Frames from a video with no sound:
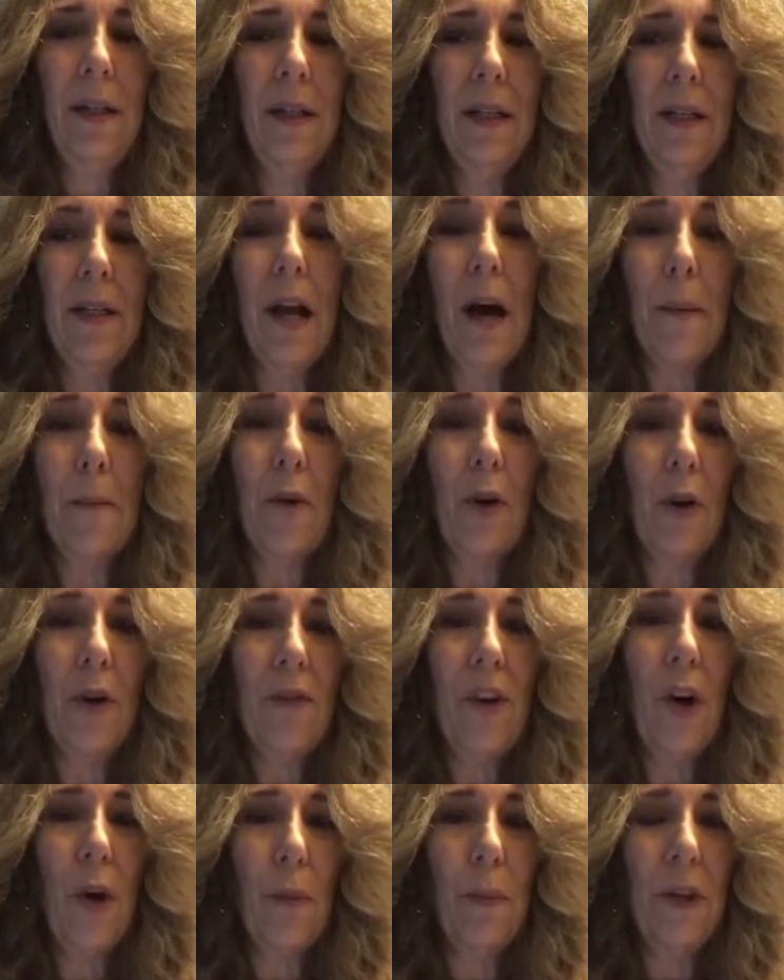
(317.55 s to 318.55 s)
number of
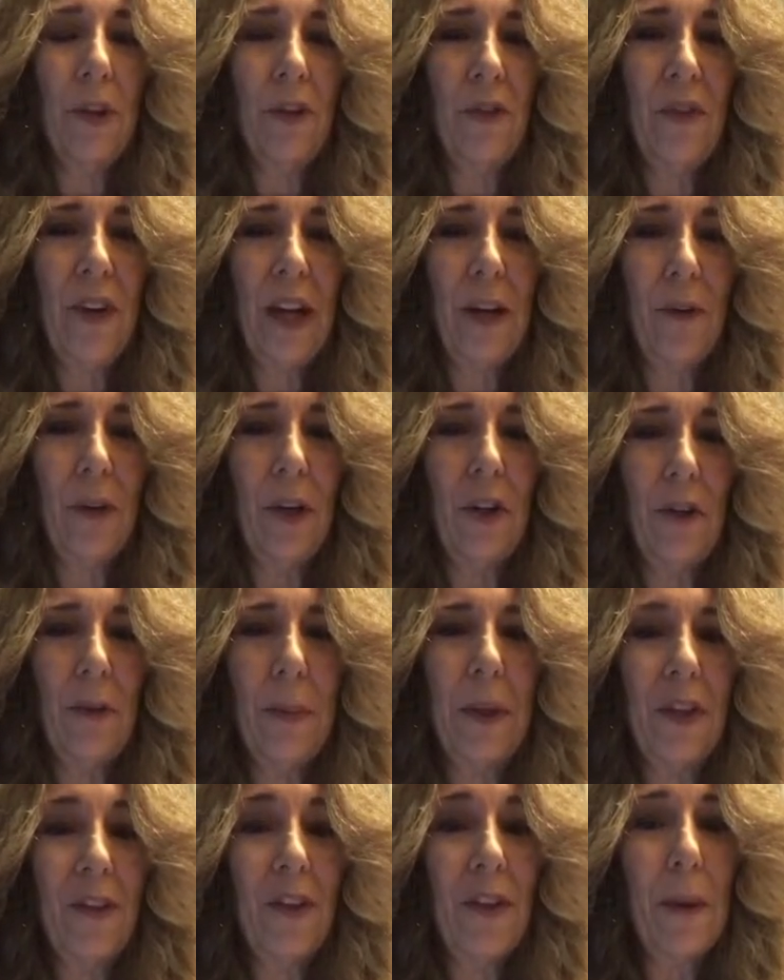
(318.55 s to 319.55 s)
homeless veterans
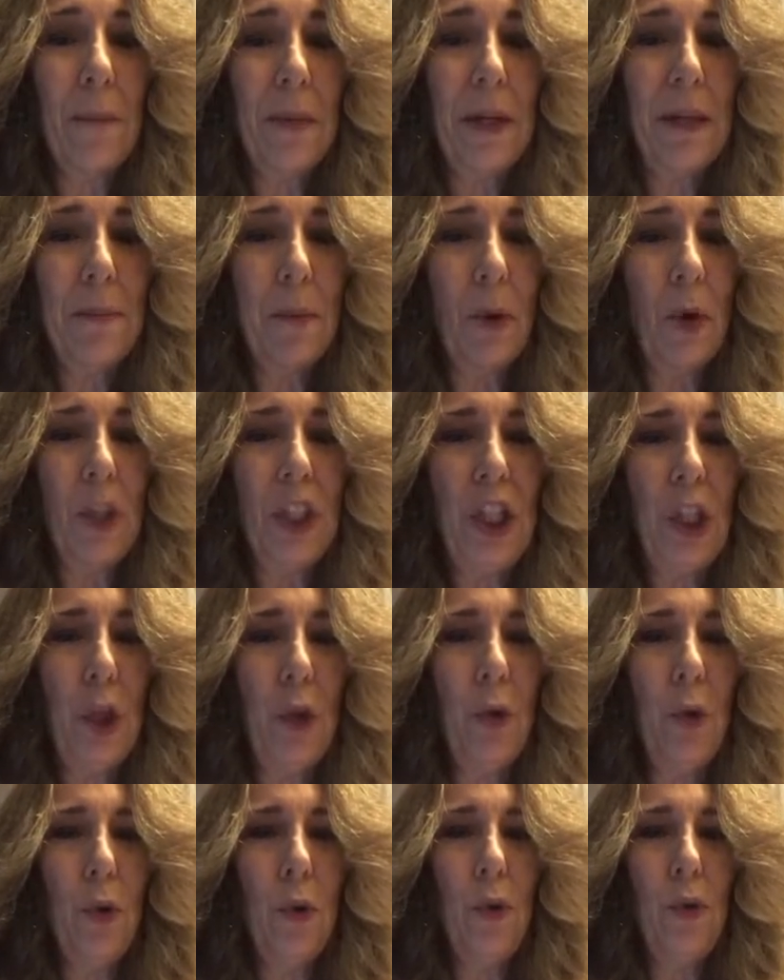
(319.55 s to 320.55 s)
but some people
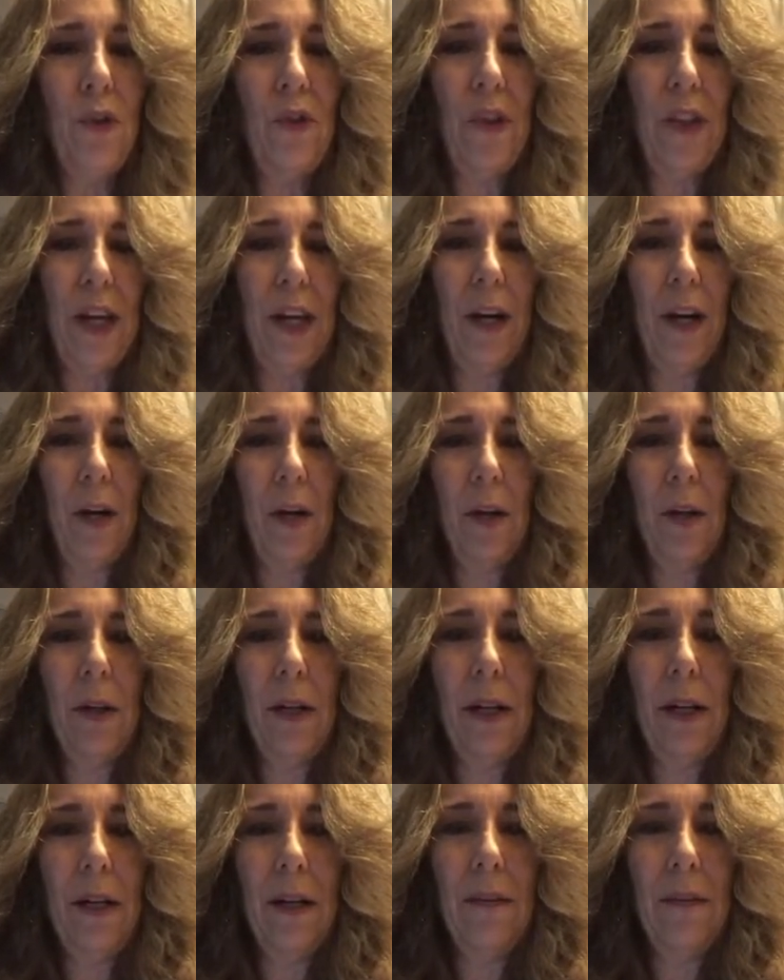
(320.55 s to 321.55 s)
use their
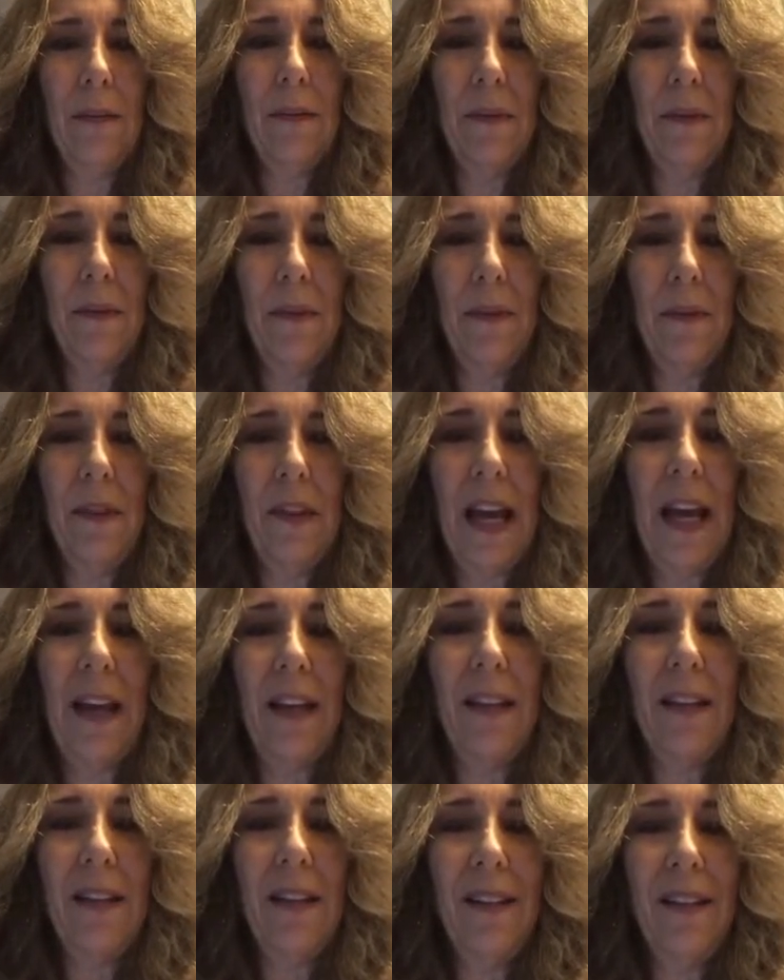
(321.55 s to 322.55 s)
uh,
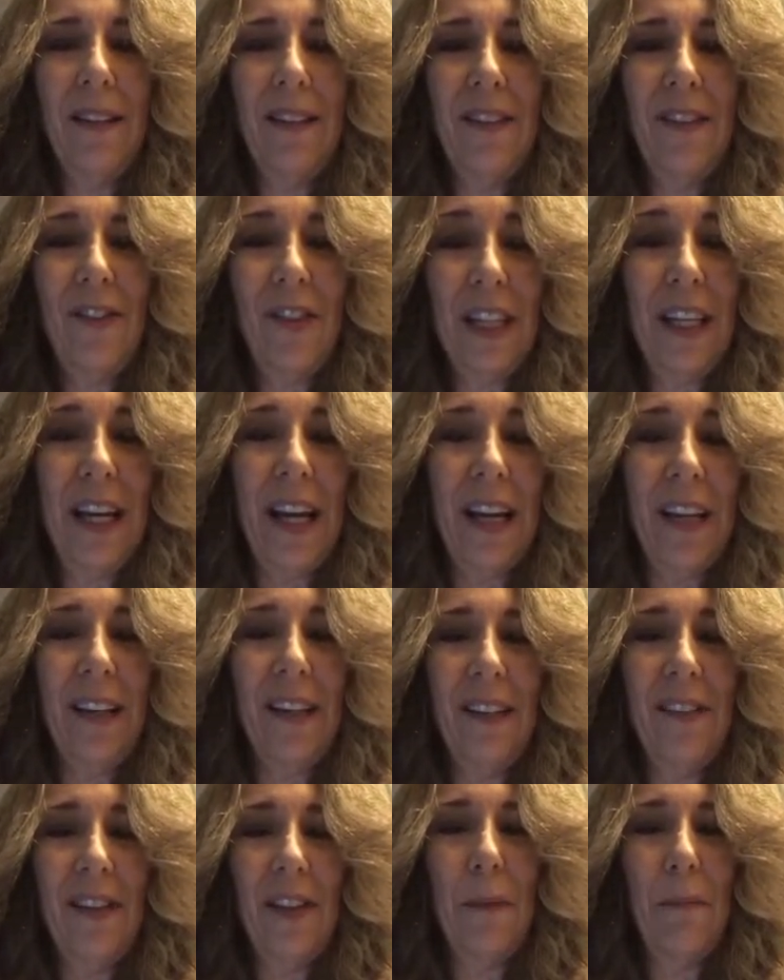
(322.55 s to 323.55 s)
that to
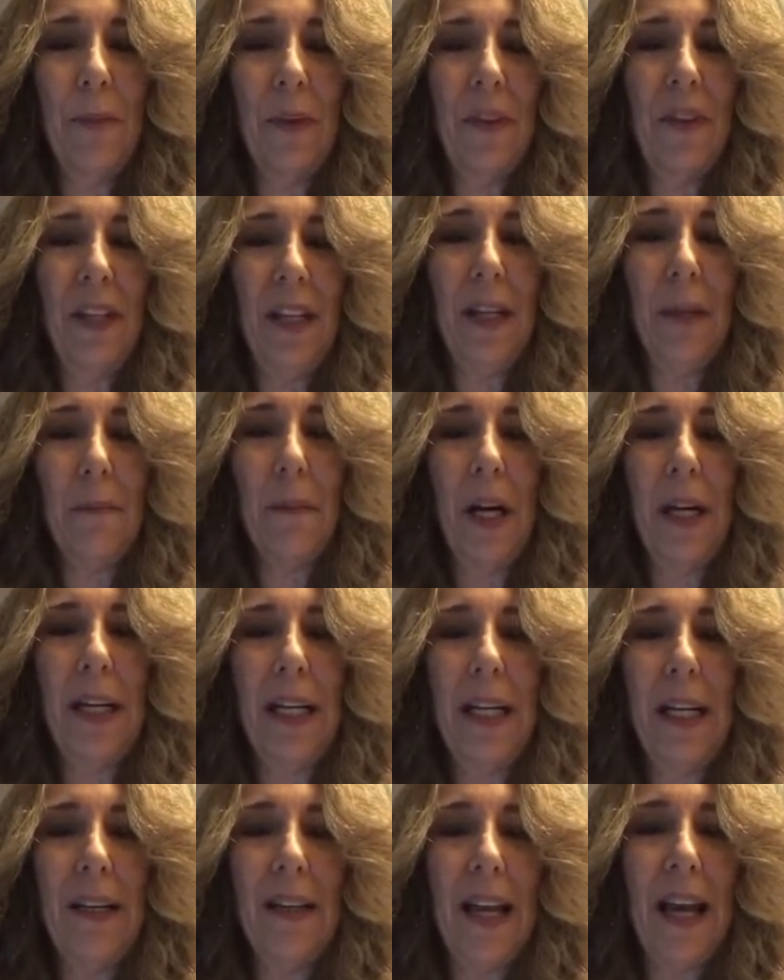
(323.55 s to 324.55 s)
get sympathy and
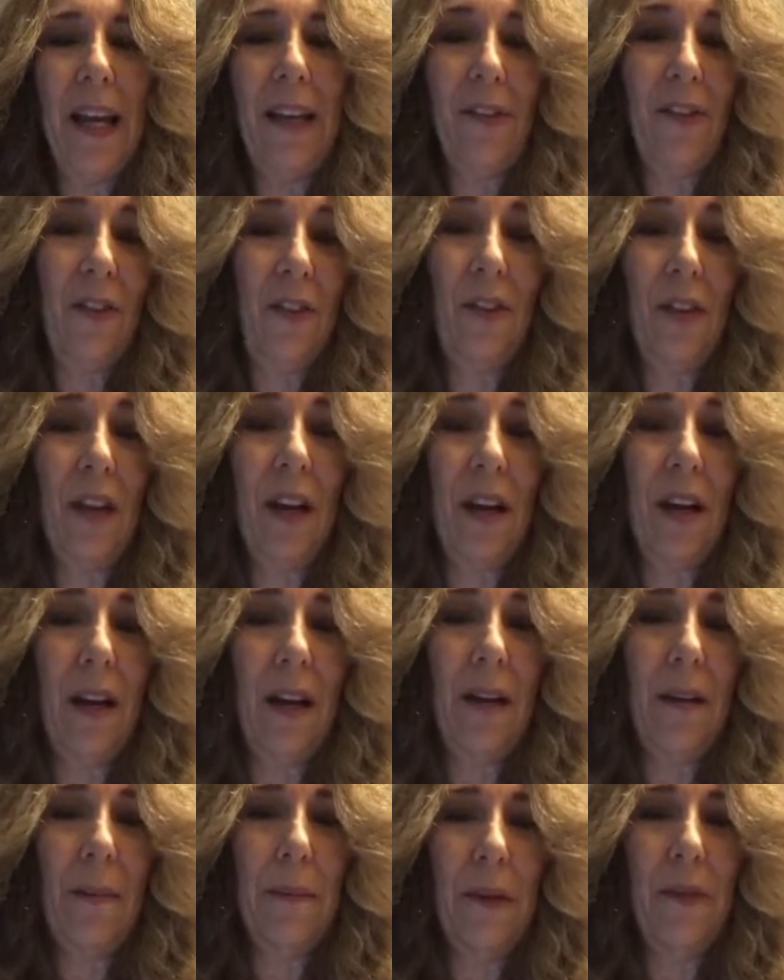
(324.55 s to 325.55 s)
money and that's
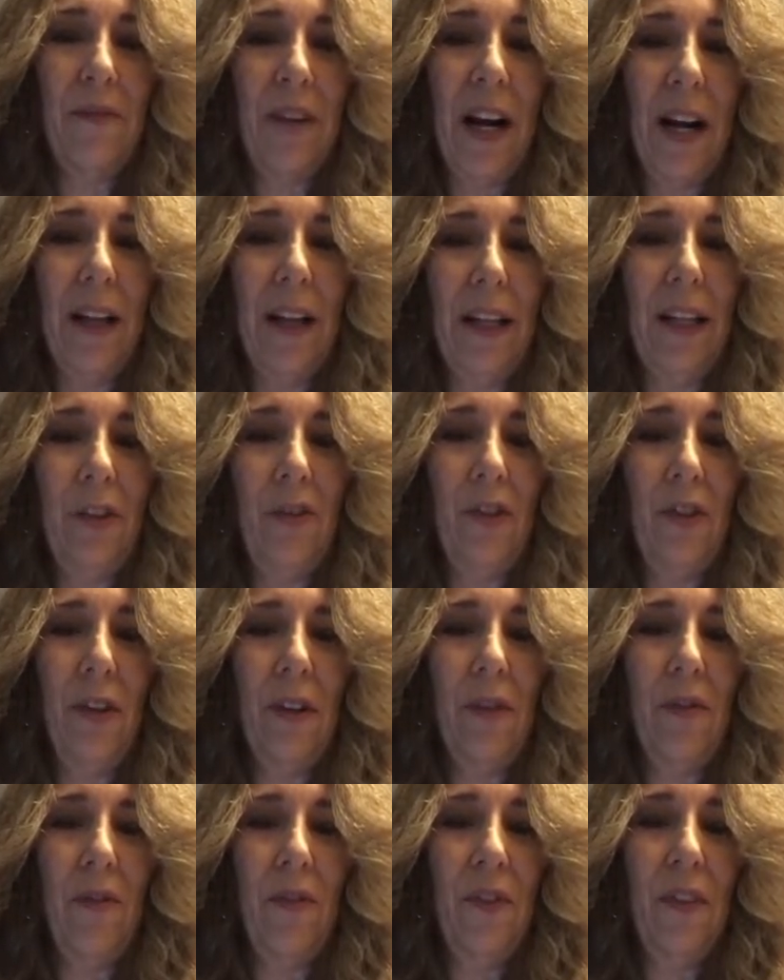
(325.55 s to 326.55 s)
um, a violation
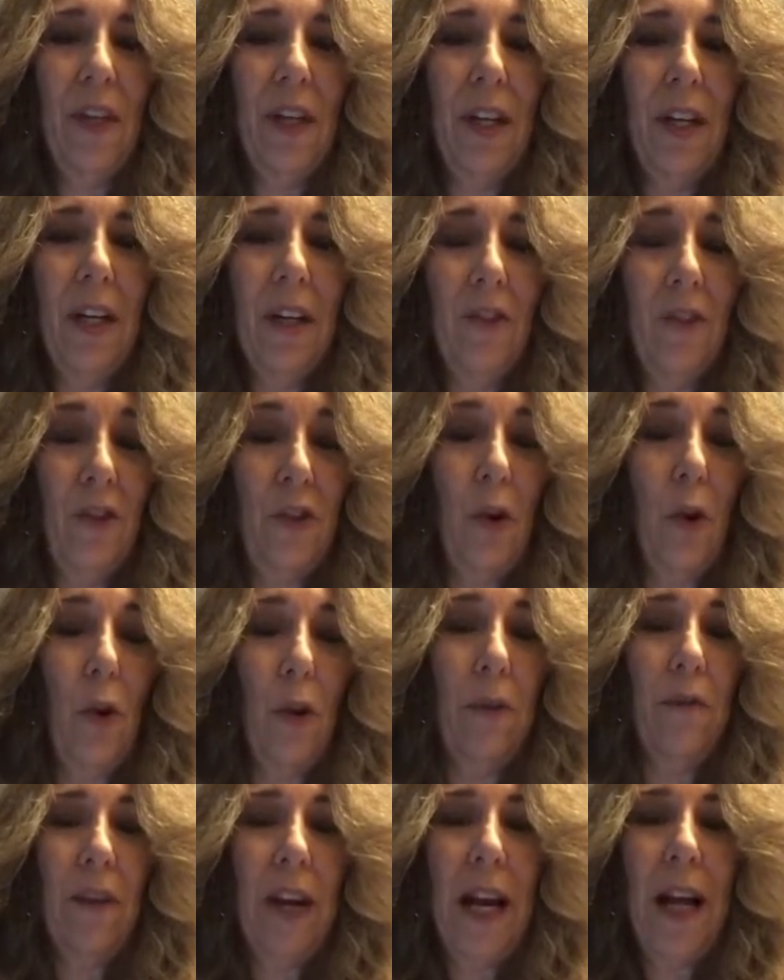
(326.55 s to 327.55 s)
of
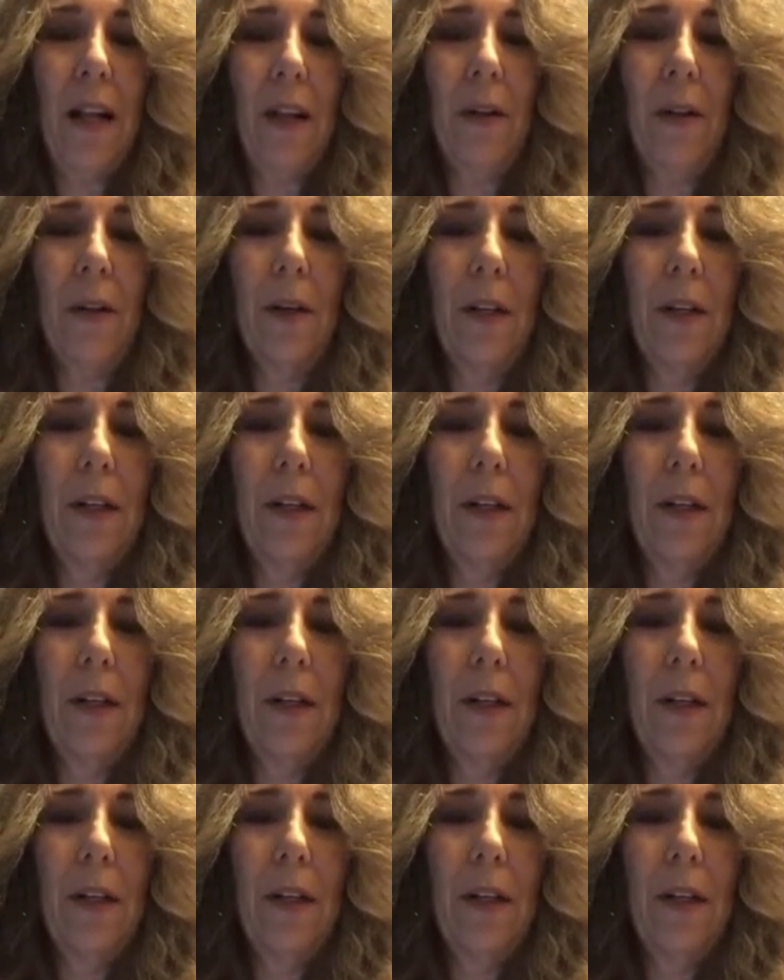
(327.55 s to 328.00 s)
stolen valor